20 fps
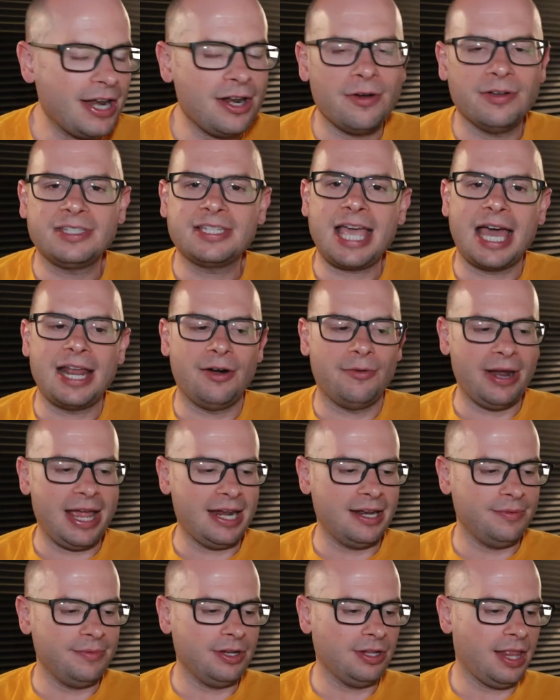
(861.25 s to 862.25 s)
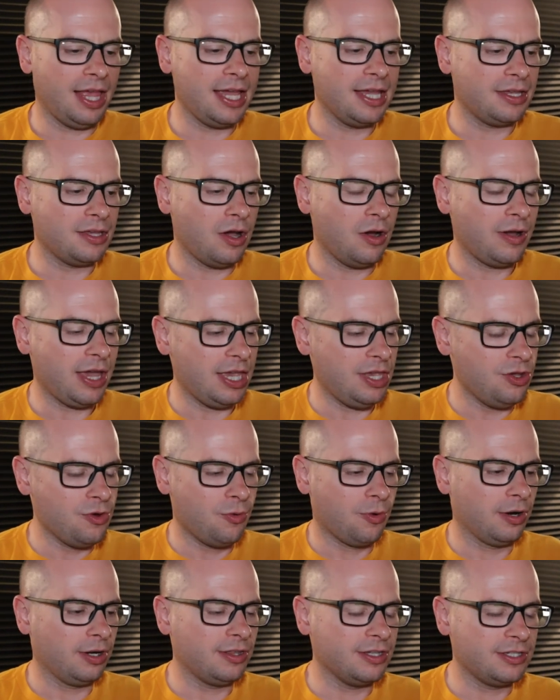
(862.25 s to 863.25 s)
I know it's kind of random. You're like, okay,
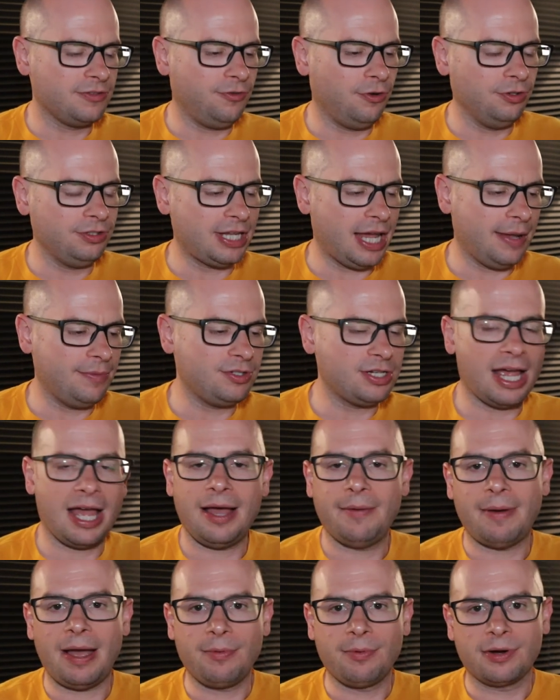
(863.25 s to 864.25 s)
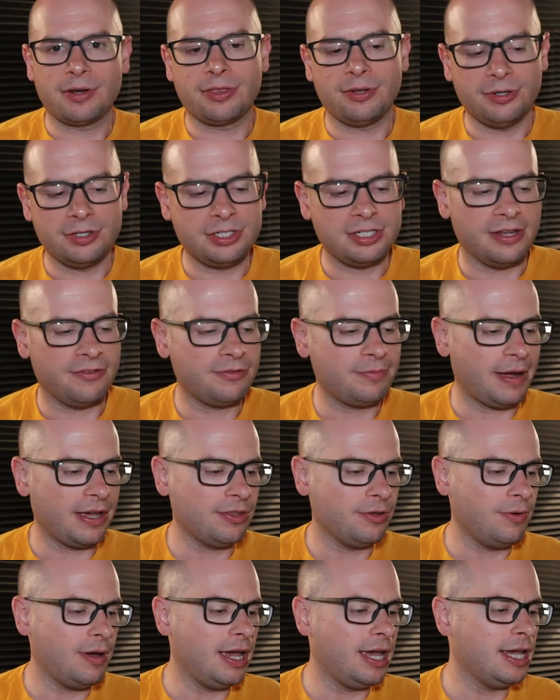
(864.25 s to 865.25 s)
you work this full-time job. I work third shift,
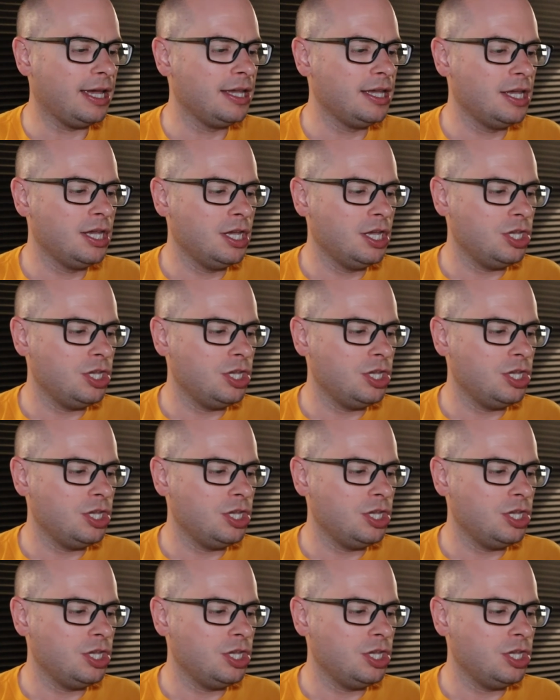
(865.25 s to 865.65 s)
by the way.